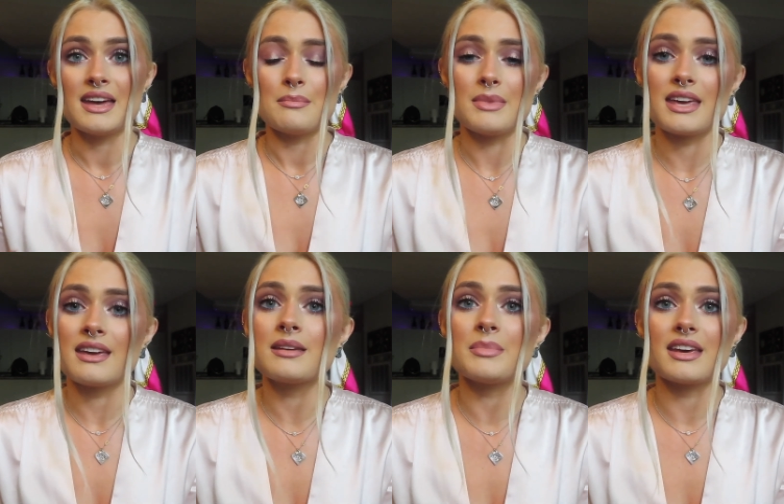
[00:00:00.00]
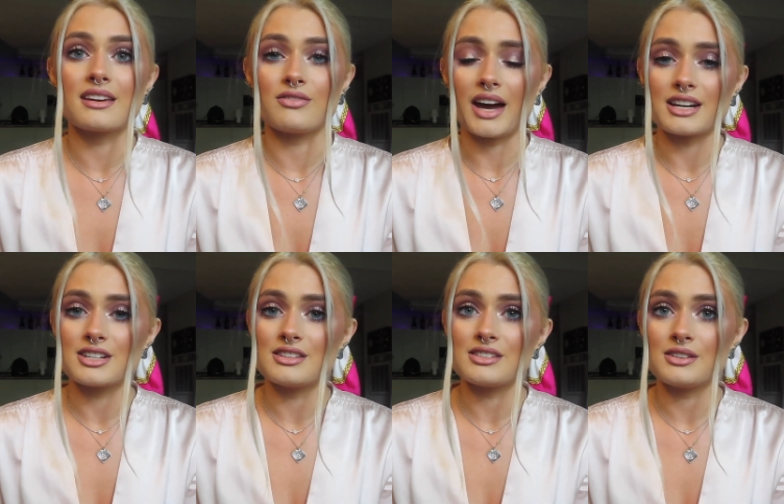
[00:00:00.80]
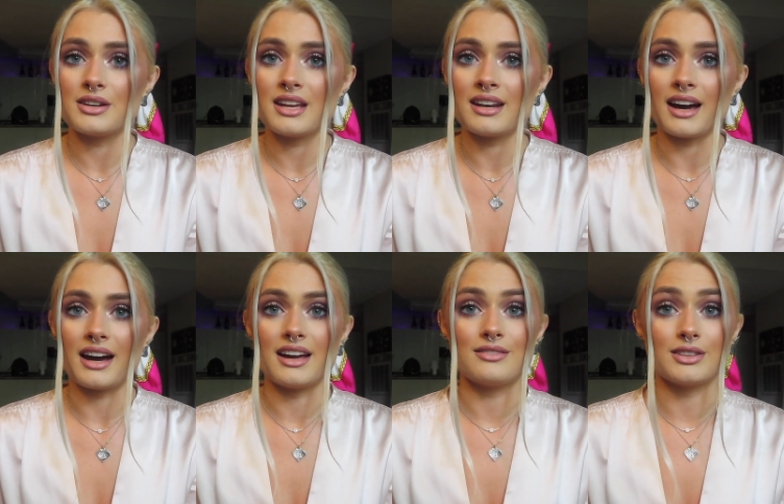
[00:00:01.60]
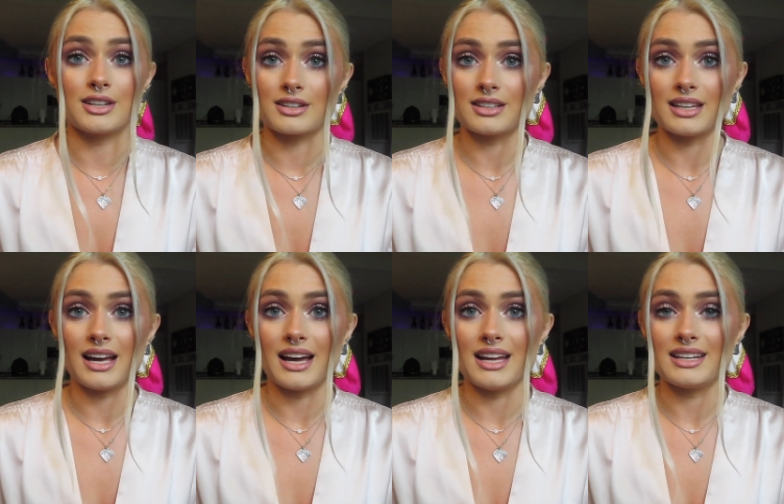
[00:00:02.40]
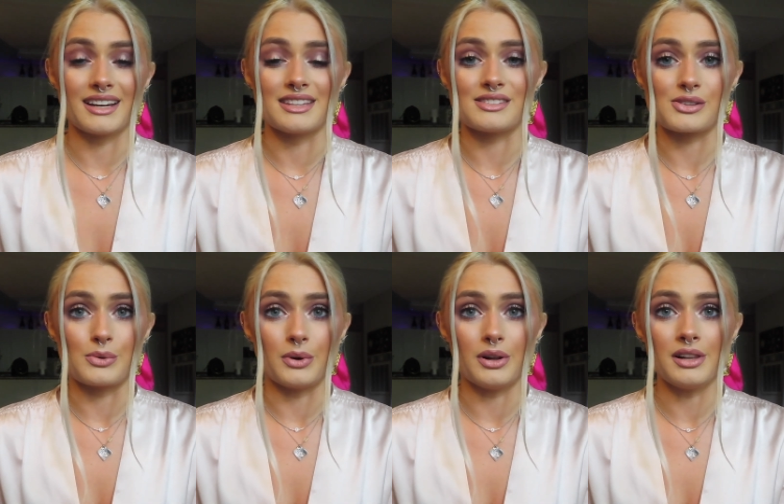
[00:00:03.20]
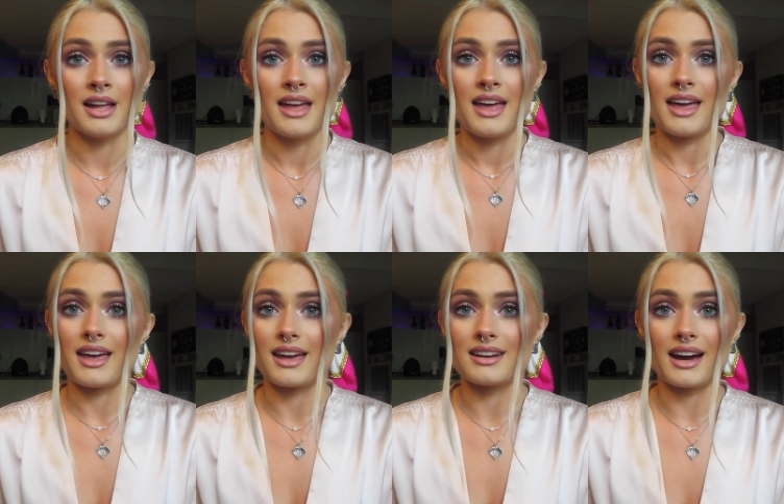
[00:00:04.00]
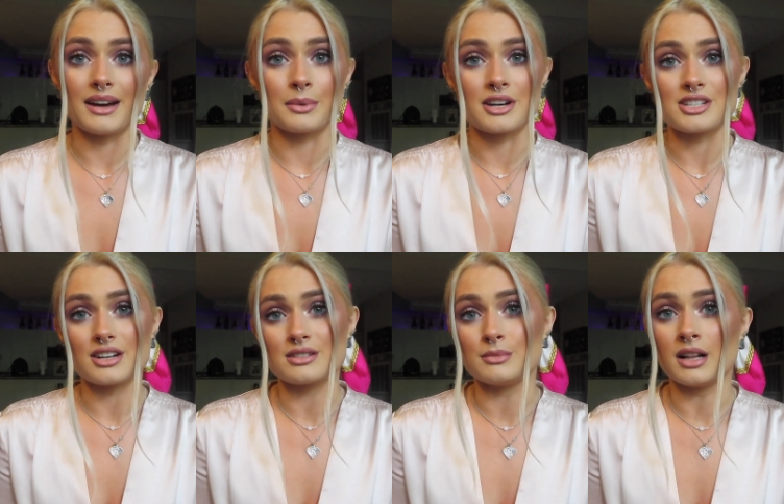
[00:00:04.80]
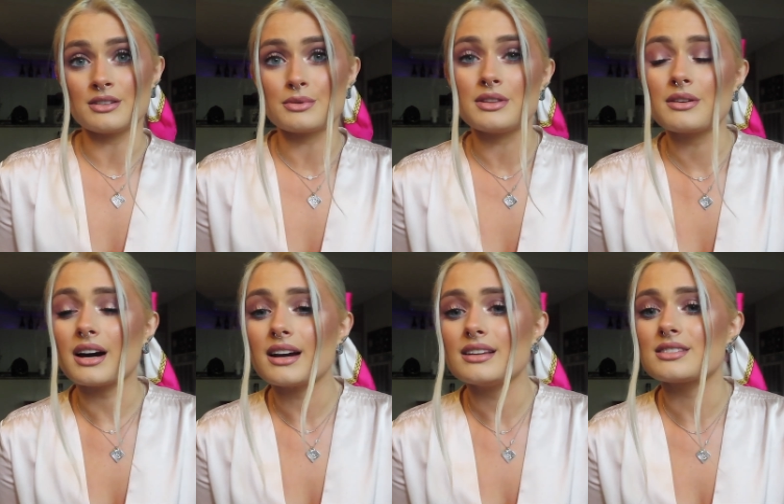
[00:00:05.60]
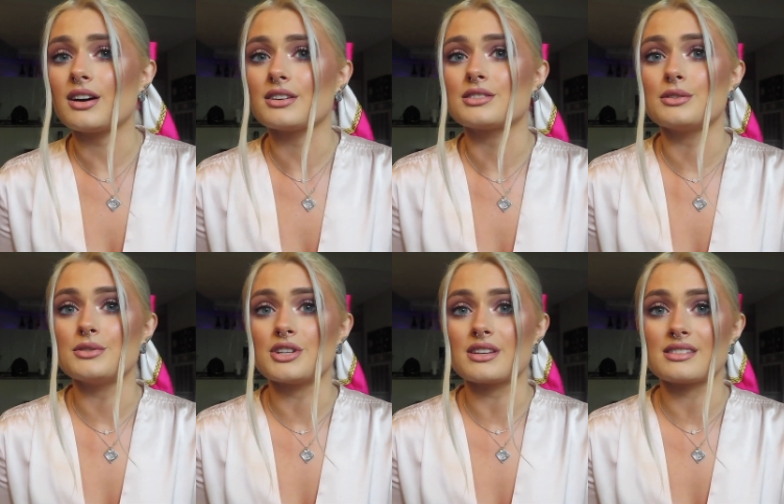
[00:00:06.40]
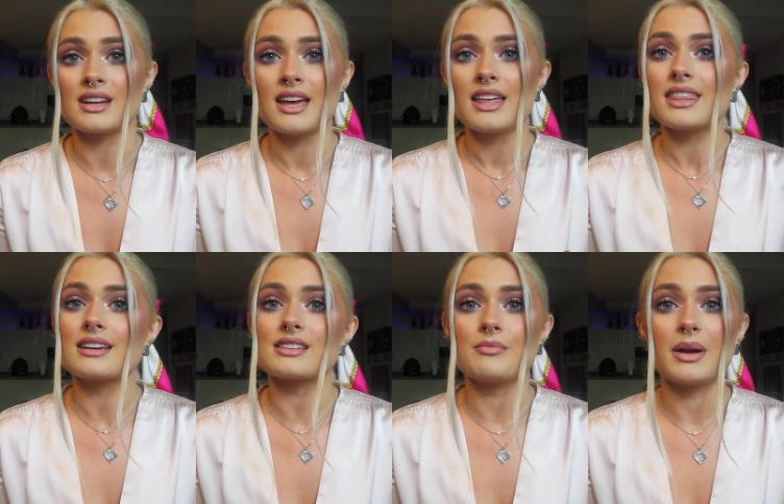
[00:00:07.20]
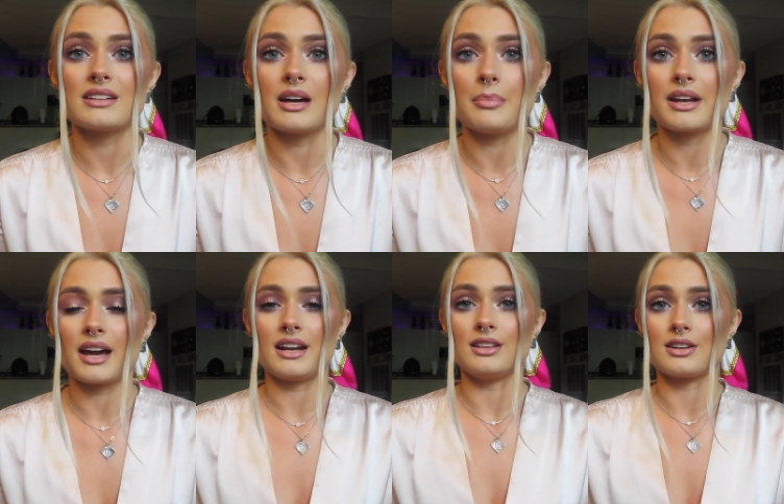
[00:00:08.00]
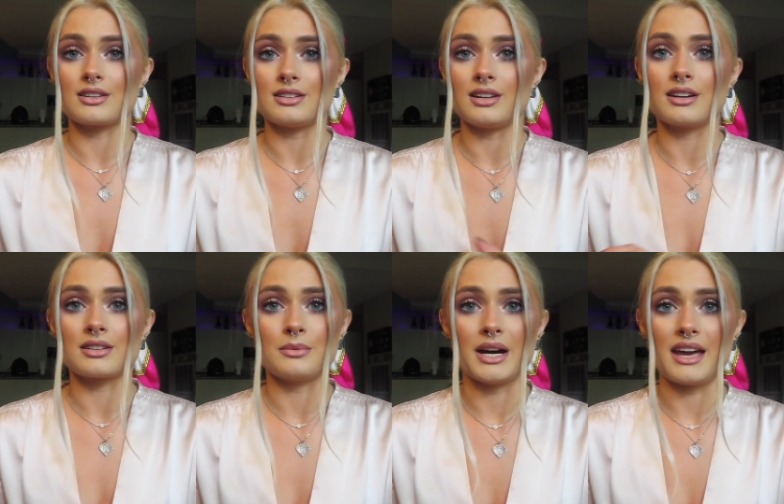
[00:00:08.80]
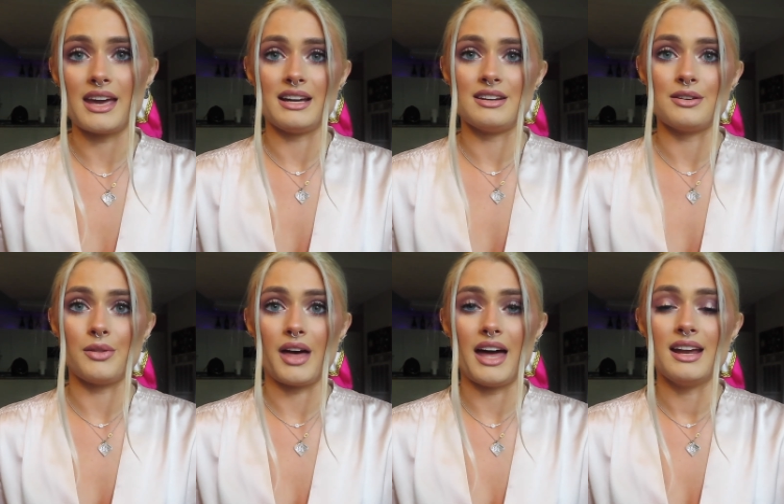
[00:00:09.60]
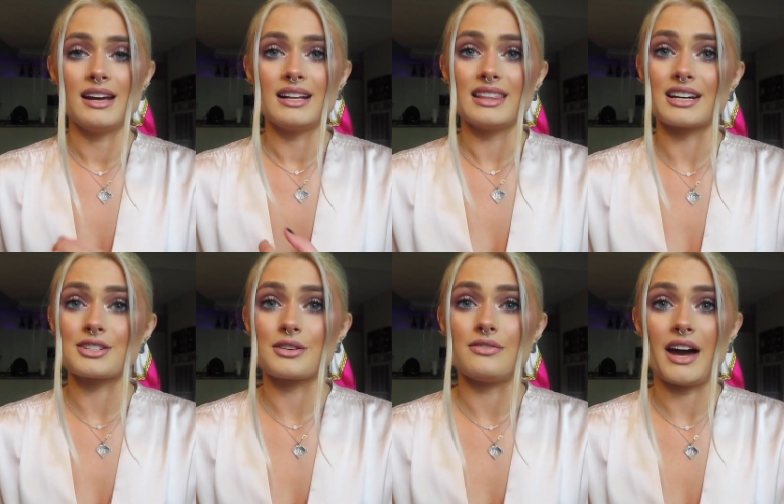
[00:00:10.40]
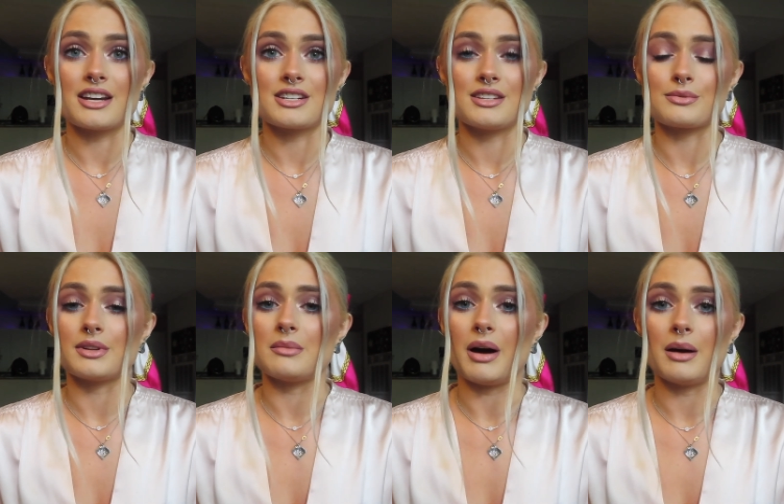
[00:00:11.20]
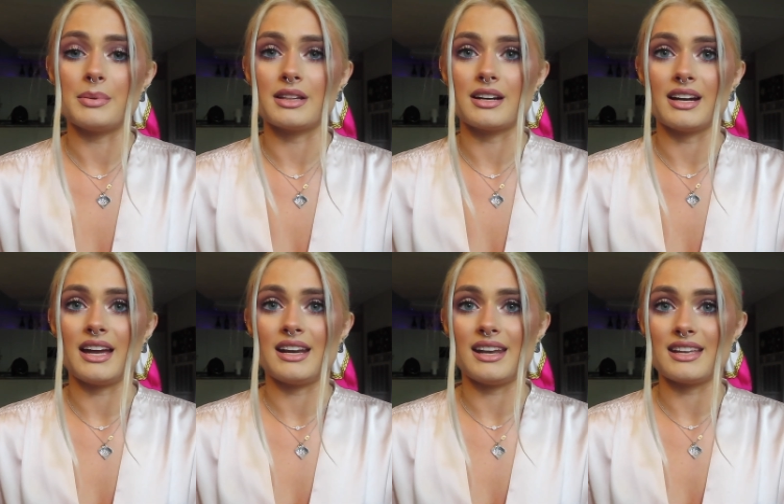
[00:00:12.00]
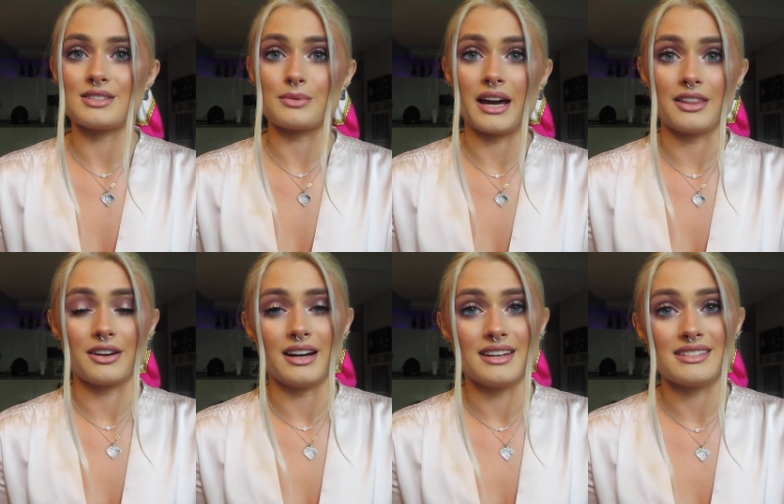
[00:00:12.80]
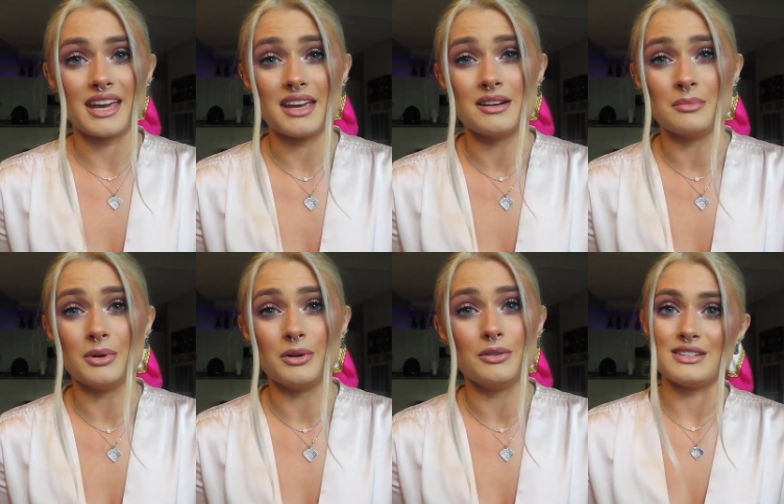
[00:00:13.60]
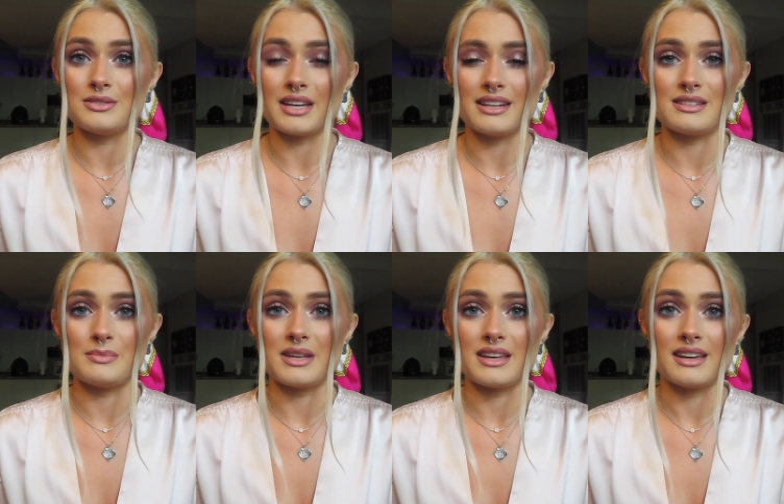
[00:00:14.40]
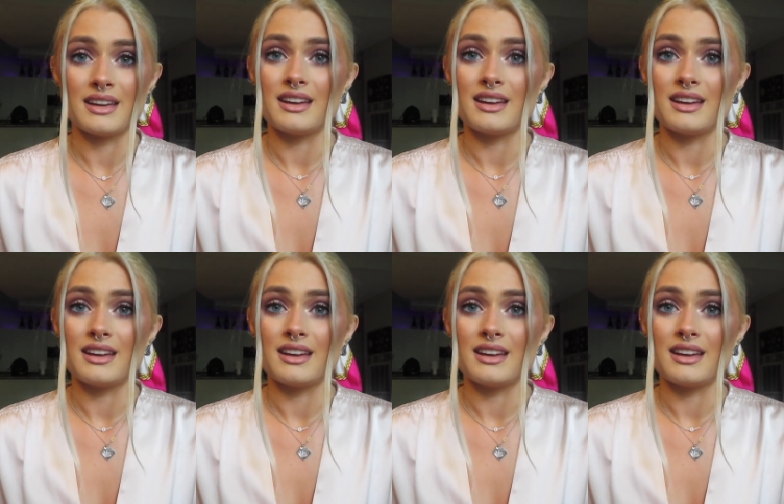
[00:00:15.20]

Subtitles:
me being a fashion student, I've learned a lot in school and I want to share some knowledge with you guys. Also just things I picked up and kind of learned along the way. I know that luxury fashion is really popular and it's rather unattainable. They do tend to be